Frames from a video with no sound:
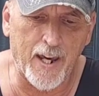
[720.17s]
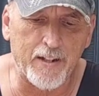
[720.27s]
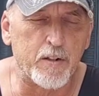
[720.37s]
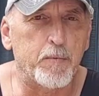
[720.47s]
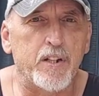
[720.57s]
we
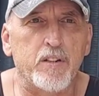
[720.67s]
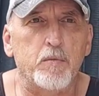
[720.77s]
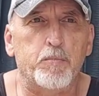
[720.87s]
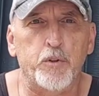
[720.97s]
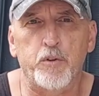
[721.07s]
had them in
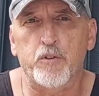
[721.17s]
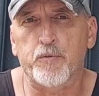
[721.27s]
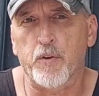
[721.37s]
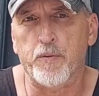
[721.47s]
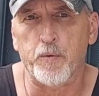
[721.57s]
the brooder
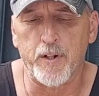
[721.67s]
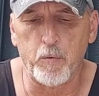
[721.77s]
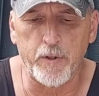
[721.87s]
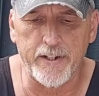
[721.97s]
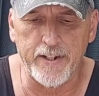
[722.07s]
for 3
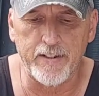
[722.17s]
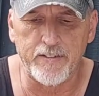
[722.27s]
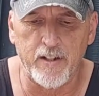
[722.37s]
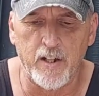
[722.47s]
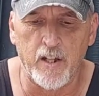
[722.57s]

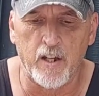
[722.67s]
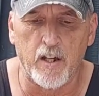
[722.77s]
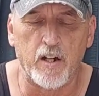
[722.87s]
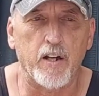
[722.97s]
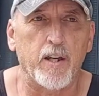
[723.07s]
weeks.
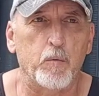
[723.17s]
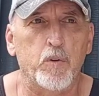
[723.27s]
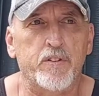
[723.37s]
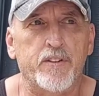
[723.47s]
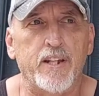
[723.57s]
And
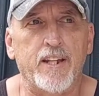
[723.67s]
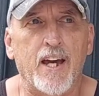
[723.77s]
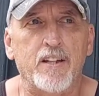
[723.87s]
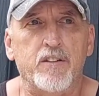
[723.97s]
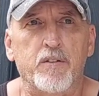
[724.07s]
once they
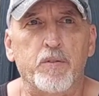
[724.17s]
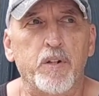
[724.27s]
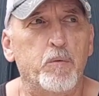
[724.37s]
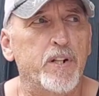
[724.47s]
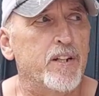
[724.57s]
got to
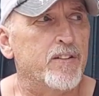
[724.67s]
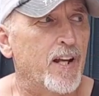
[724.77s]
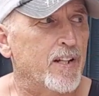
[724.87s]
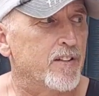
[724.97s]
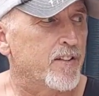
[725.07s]
3 weeks,
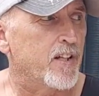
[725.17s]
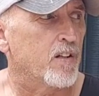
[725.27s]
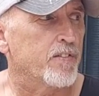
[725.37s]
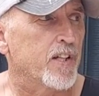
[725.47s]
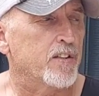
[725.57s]
and I could
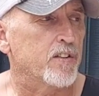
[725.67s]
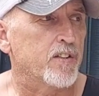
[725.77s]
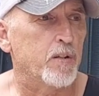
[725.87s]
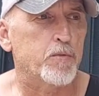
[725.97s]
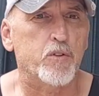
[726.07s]
tell that the
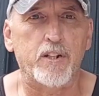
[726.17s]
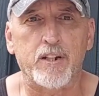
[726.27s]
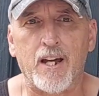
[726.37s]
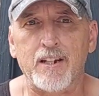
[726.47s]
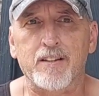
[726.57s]
temperature
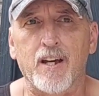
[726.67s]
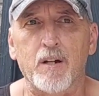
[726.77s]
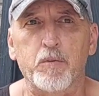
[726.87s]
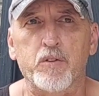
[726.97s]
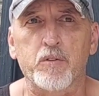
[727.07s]
at
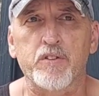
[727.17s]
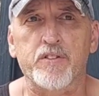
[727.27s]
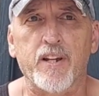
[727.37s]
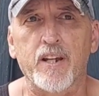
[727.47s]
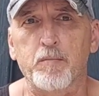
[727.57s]
nighttime was going to
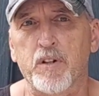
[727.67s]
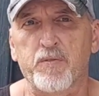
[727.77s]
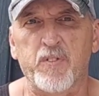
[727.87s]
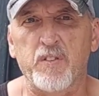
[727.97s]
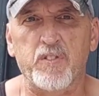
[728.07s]
stay
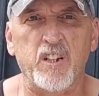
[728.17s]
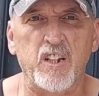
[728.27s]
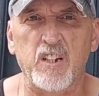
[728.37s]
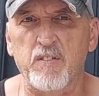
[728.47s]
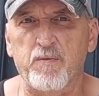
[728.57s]
above
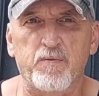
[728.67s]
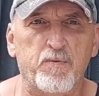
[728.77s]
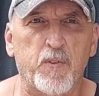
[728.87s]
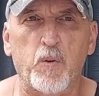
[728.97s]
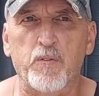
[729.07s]

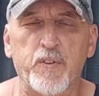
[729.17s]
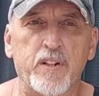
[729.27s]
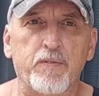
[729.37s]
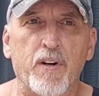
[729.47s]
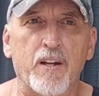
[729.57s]
54,
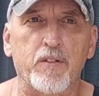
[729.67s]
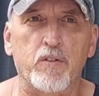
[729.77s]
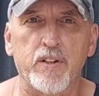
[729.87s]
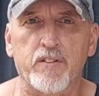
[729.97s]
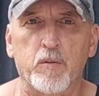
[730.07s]
55
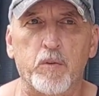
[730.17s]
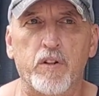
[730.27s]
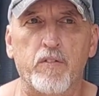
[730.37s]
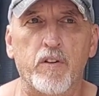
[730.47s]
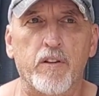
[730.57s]
degrees,
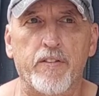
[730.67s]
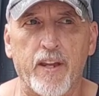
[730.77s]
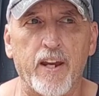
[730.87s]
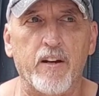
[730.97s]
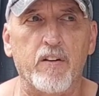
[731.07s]
somewhere
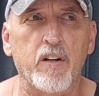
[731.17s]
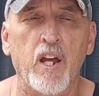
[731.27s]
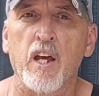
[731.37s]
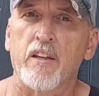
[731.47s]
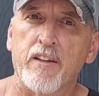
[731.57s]
there,
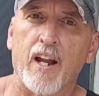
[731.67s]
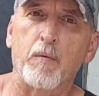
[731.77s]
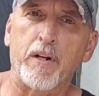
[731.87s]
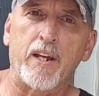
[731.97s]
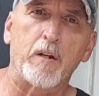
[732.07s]
then I
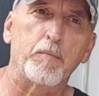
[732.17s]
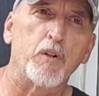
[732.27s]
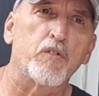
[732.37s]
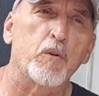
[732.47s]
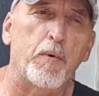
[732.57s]
went ahead and
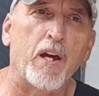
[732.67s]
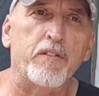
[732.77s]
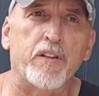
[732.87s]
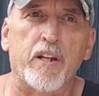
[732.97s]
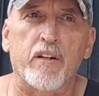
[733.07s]
moved them
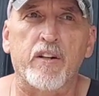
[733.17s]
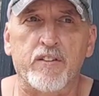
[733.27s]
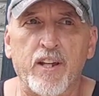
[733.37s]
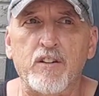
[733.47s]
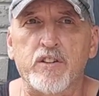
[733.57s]
out there.
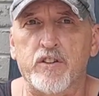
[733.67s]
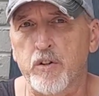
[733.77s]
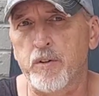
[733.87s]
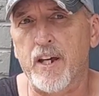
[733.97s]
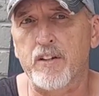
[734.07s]
It's actually
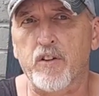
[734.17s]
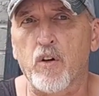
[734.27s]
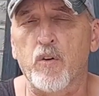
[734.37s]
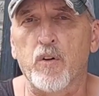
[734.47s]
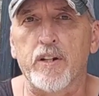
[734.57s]
2 days
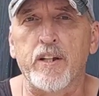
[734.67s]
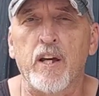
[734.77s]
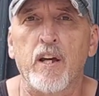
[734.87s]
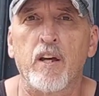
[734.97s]
early,